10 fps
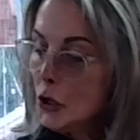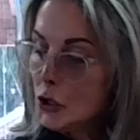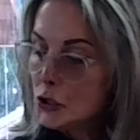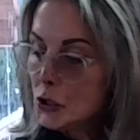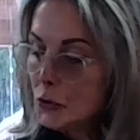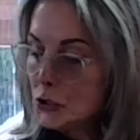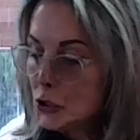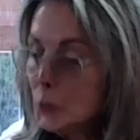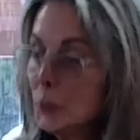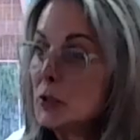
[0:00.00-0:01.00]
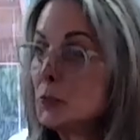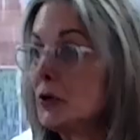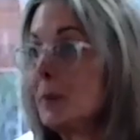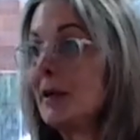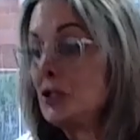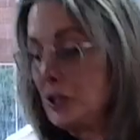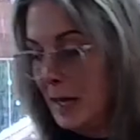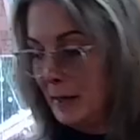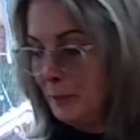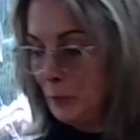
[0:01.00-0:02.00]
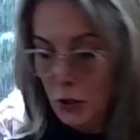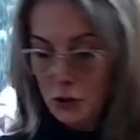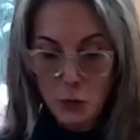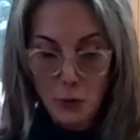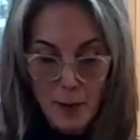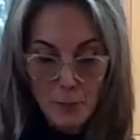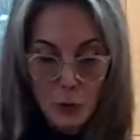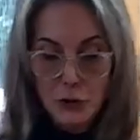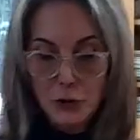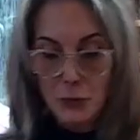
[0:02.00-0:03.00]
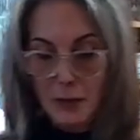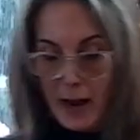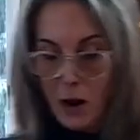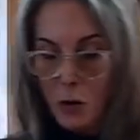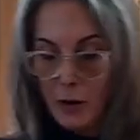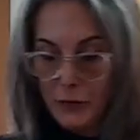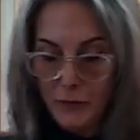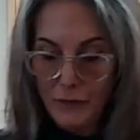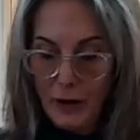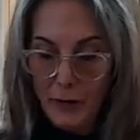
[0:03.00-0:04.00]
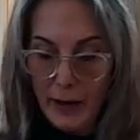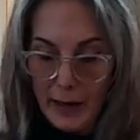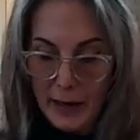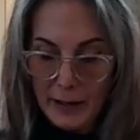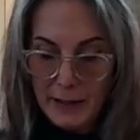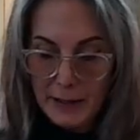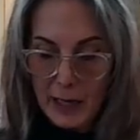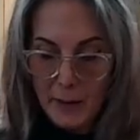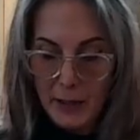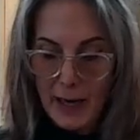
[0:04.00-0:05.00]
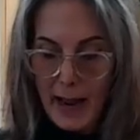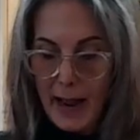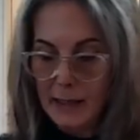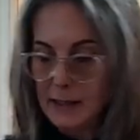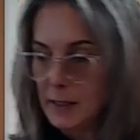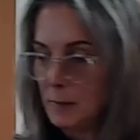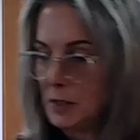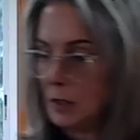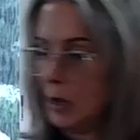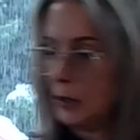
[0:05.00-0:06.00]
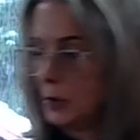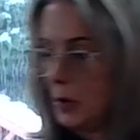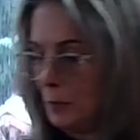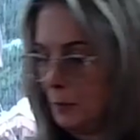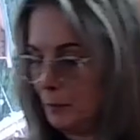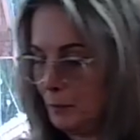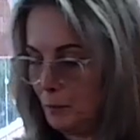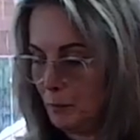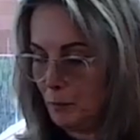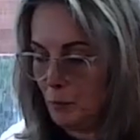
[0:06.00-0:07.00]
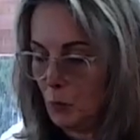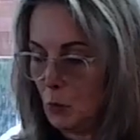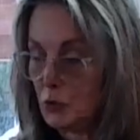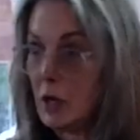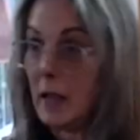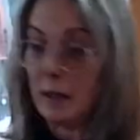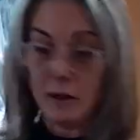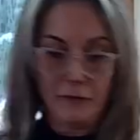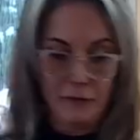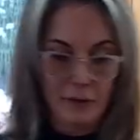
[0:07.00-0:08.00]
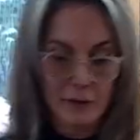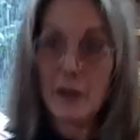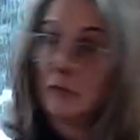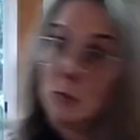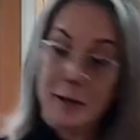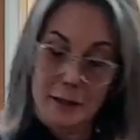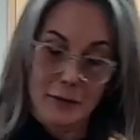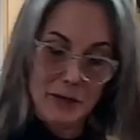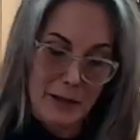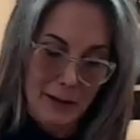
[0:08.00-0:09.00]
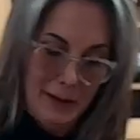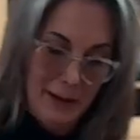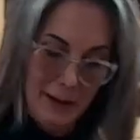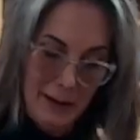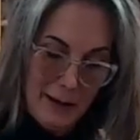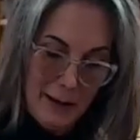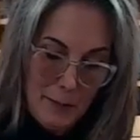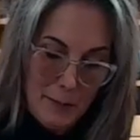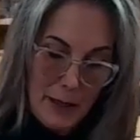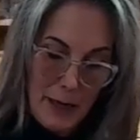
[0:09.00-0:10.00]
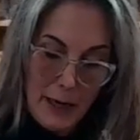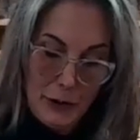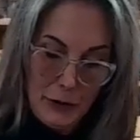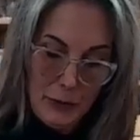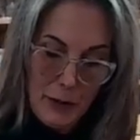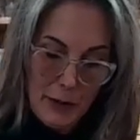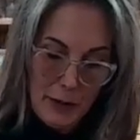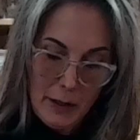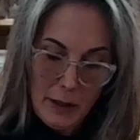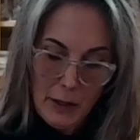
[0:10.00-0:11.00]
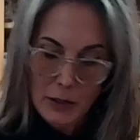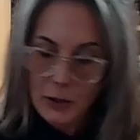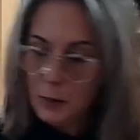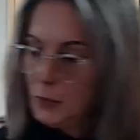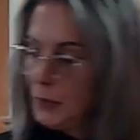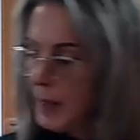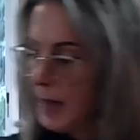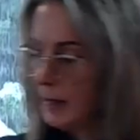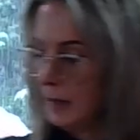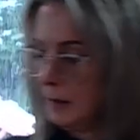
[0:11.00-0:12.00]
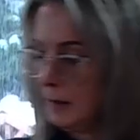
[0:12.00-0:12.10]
So the soup is pretty much done. So what I'm going to do now at the very end is I'm going to add some cilantro, which I love. Not everybody loves it, but I do. So I'm going to put that in.